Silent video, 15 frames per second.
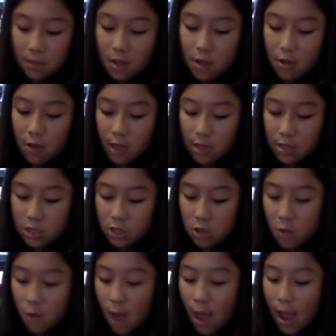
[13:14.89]
Okay, so
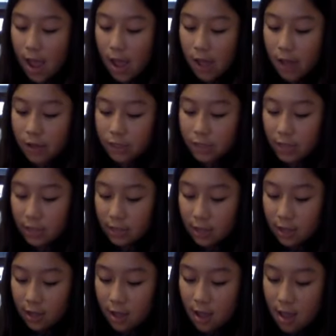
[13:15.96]
while
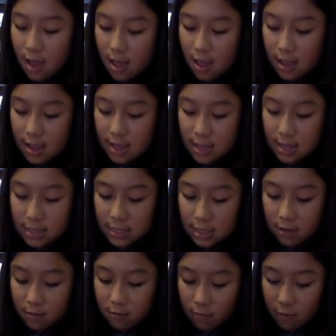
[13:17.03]
Jessica is
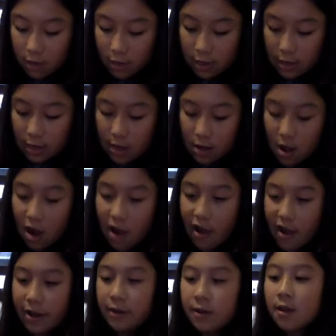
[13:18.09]
working
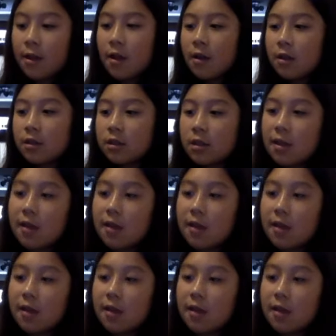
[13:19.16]
on the